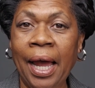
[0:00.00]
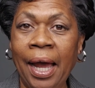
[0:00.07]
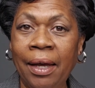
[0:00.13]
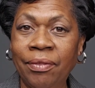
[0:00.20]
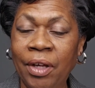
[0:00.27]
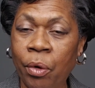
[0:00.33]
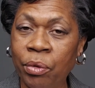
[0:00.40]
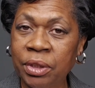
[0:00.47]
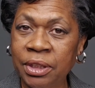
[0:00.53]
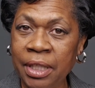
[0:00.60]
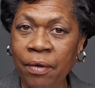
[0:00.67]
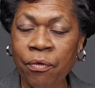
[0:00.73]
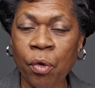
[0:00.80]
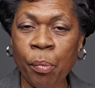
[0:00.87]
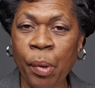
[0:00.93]
there were
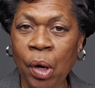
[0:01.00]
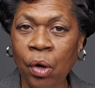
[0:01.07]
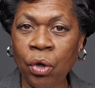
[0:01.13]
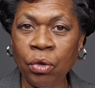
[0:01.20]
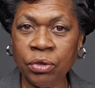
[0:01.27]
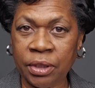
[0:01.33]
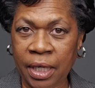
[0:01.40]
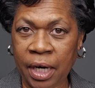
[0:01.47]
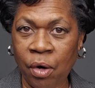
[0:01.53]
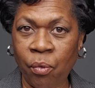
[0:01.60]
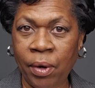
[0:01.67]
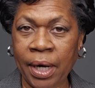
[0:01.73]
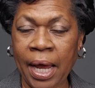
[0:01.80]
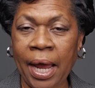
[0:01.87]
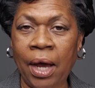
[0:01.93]
several polls that I
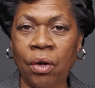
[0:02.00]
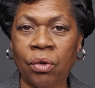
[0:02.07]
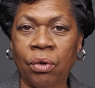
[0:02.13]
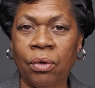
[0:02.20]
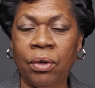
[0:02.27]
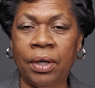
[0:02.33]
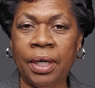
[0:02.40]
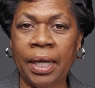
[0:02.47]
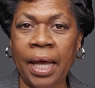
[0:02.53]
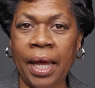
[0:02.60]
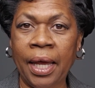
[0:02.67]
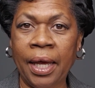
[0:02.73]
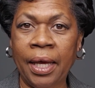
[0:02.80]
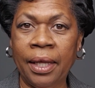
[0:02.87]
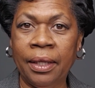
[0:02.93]
went out on,
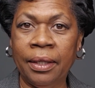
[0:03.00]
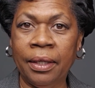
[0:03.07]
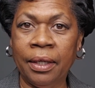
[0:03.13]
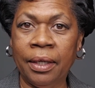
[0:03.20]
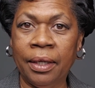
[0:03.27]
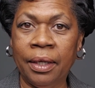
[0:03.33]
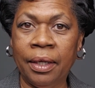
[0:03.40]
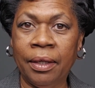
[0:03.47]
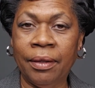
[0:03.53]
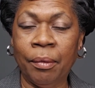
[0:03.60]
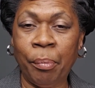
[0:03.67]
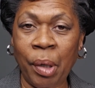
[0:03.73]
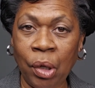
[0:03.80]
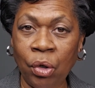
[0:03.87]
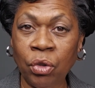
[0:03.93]
and
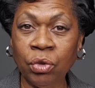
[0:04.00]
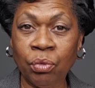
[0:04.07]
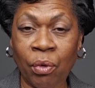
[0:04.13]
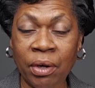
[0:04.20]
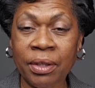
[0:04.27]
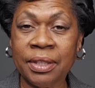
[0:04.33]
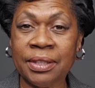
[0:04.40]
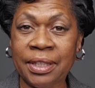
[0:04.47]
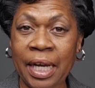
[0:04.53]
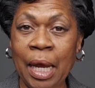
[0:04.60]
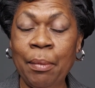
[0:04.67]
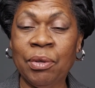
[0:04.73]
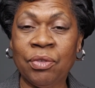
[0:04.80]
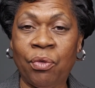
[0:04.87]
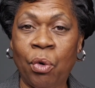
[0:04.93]
the polls were the
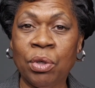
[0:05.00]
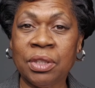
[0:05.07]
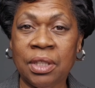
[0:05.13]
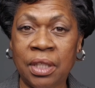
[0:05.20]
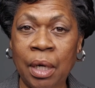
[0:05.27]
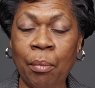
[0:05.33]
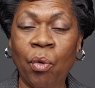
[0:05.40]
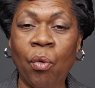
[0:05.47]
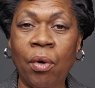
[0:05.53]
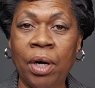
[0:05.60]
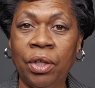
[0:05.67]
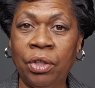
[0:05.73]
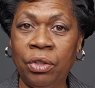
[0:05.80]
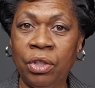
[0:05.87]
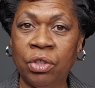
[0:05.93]
same as far as the number
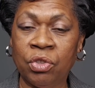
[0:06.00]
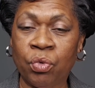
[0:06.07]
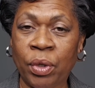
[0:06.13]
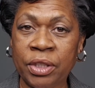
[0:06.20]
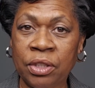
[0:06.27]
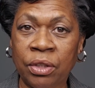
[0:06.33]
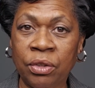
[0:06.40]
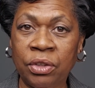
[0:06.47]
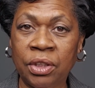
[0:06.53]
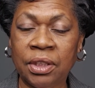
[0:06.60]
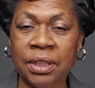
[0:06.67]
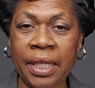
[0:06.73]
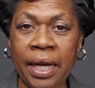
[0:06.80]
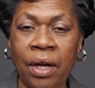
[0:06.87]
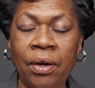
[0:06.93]
one New Year's
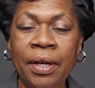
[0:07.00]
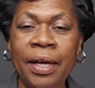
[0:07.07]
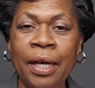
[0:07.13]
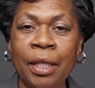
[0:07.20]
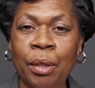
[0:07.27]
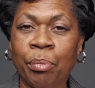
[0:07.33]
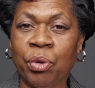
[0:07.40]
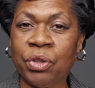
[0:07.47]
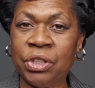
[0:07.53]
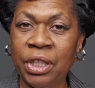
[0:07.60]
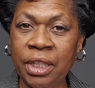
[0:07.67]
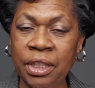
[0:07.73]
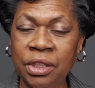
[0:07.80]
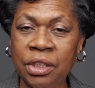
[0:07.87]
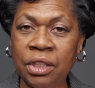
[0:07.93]
resolutions. Now, the
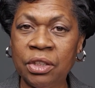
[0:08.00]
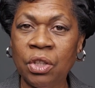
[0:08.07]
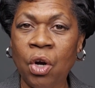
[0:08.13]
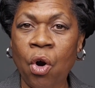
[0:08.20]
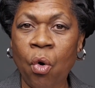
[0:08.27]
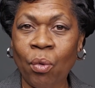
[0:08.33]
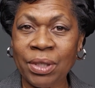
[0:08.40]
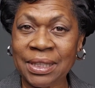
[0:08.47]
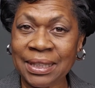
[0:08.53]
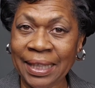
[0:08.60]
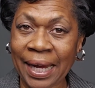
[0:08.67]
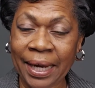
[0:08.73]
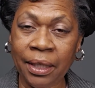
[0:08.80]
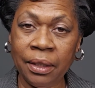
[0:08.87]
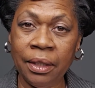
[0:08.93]
percentages were
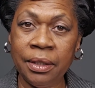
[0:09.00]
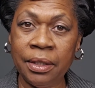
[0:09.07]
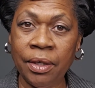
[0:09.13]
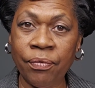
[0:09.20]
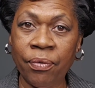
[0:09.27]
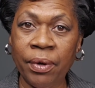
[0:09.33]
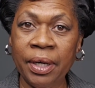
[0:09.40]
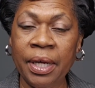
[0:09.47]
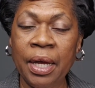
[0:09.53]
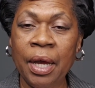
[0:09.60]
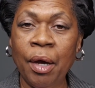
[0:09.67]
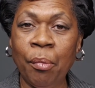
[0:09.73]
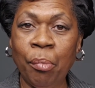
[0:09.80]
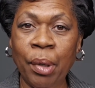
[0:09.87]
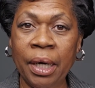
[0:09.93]
slightly different,
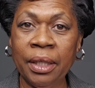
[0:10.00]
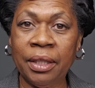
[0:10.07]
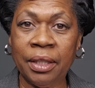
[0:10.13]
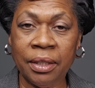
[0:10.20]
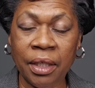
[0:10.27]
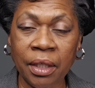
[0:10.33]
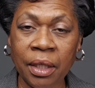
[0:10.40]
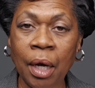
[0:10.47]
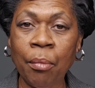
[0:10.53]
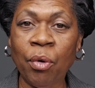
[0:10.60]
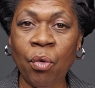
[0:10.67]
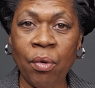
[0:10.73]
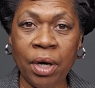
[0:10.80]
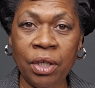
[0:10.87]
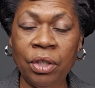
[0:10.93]
but the
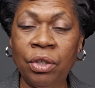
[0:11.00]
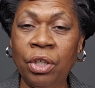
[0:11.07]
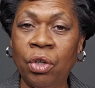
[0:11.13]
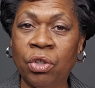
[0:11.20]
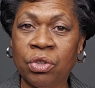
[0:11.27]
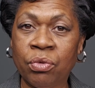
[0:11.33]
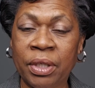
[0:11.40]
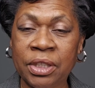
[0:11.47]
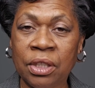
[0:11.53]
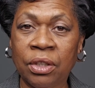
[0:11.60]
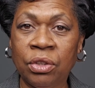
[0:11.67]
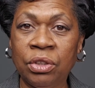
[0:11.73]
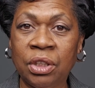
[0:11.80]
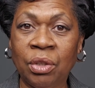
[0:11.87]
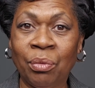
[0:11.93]
number one New Year's
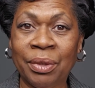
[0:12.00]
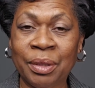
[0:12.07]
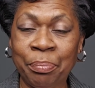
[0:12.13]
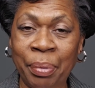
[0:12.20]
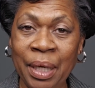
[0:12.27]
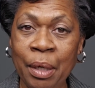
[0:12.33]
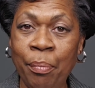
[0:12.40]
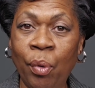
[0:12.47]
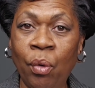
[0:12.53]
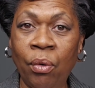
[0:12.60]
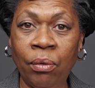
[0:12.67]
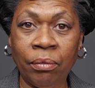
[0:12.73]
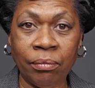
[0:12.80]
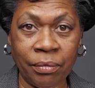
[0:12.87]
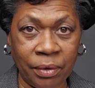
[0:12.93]
resolution was
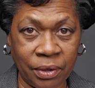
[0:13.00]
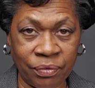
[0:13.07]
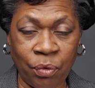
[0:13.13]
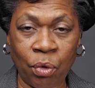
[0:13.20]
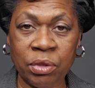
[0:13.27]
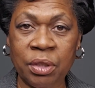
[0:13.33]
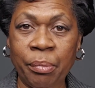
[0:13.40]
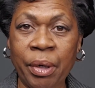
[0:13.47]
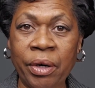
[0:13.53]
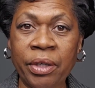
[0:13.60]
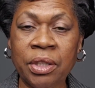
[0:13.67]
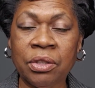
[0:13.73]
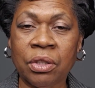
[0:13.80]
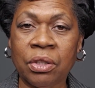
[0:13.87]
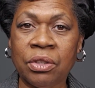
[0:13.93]
people, as far as
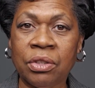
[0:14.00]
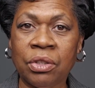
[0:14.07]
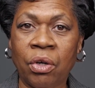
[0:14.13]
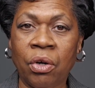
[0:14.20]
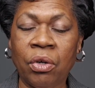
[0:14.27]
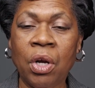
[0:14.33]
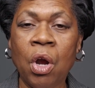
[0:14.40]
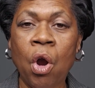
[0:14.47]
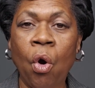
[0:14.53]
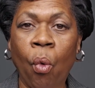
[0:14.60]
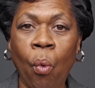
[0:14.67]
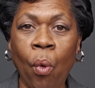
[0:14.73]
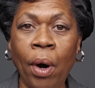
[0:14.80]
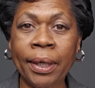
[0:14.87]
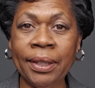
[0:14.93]
Americans are concerned,
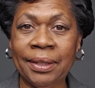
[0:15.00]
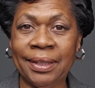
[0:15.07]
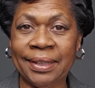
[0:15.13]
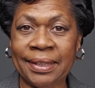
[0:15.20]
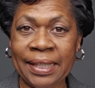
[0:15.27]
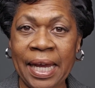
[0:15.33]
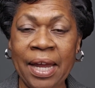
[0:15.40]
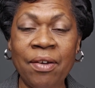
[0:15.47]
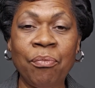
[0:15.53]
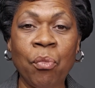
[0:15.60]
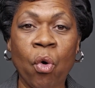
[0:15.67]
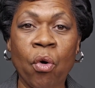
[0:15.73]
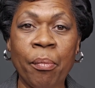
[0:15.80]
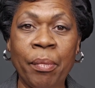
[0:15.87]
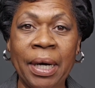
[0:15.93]
wanted to save
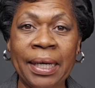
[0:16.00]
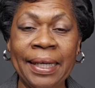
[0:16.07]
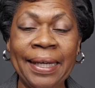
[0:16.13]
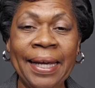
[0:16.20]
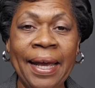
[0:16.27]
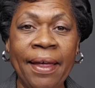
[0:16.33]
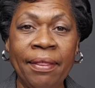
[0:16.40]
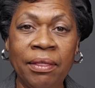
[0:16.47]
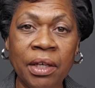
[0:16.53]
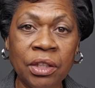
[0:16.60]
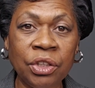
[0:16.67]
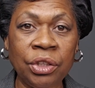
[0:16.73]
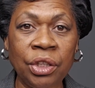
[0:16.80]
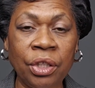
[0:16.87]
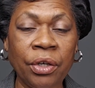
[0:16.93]
more money
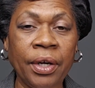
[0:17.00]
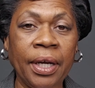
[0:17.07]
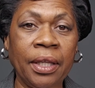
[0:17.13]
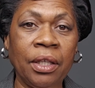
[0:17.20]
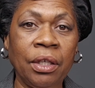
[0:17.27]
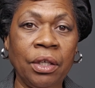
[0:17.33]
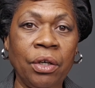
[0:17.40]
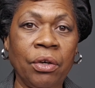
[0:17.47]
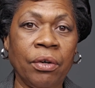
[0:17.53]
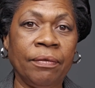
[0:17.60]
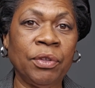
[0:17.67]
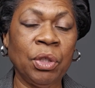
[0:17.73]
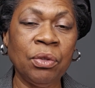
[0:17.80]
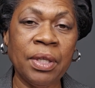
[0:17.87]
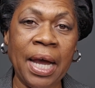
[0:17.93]
this year in the year
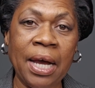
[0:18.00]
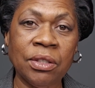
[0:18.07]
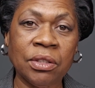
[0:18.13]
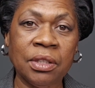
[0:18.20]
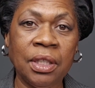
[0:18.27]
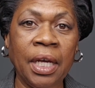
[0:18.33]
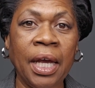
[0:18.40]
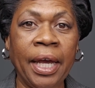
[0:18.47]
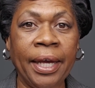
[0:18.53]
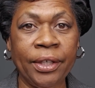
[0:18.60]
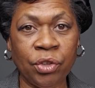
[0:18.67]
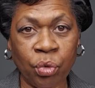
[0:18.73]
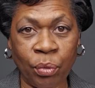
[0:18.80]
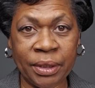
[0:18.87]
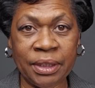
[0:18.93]
of
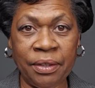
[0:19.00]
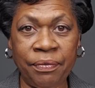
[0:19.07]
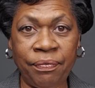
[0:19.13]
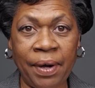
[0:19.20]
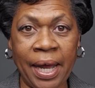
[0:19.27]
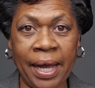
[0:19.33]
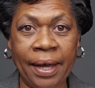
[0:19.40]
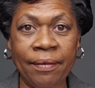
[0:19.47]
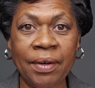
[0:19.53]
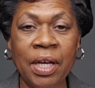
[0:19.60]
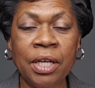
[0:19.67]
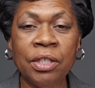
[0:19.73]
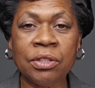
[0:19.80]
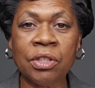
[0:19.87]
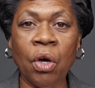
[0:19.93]
2025.
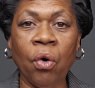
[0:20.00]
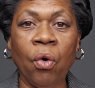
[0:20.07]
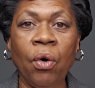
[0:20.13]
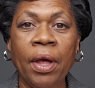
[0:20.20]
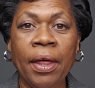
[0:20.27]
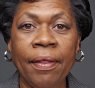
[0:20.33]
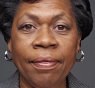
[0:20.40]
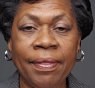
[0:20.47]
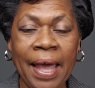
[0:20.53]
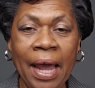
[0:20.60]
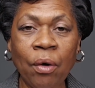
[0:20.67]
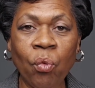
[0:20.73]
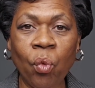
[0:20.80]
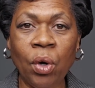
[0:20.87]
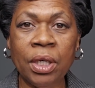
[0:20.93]
So
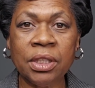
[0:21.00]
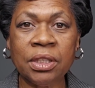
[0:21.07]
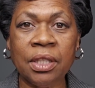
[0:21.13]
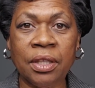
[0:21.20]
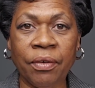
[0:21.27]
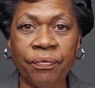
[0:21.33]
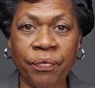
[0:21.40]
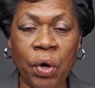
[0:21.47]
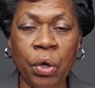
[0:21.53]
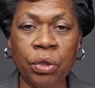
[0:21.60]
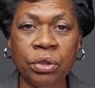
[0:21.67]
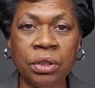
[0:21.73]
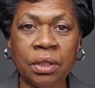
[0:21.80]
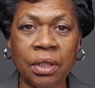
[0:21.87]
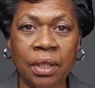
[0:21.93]
that was the
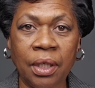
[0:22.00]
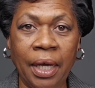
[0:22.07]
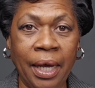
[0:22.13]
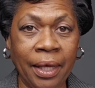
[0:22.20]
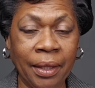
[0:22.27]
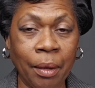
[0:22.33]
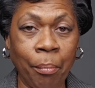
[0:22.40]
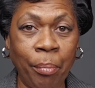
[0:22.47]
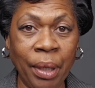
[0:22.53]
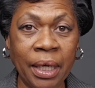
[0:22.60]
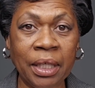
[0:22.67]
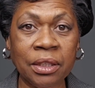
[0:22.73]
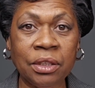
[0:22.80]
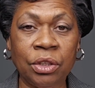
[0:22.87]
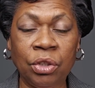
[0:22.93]
first and the
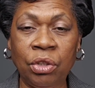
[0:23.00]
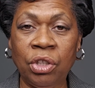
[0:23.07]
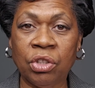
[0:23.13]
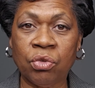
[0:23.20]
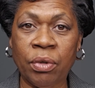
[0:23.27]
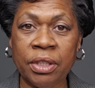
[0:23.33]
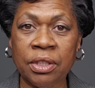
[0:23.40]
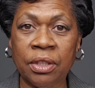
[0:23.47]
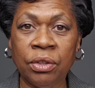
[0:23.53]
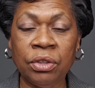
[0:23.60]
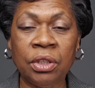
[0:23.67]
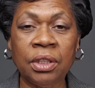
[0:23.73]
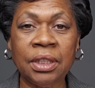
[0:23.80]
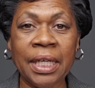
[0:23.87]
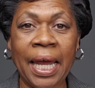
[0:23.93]
biggest New Year's
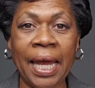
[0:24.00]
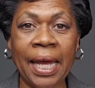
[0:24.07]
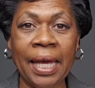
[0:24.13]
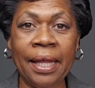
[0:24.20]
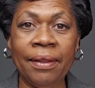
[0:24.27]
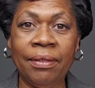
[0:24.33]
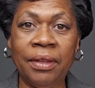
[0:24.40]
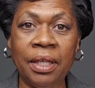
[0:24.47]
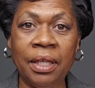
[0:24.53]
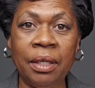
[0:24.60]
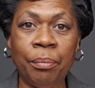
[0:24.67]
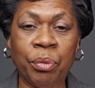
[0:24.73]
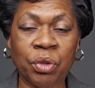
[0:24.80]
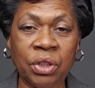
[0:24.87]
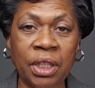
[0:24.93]
resolutions, and
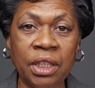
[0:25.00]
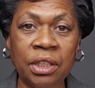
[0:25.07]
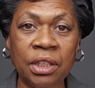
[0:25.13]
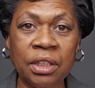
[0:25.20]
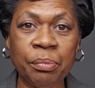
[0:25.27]
the percentages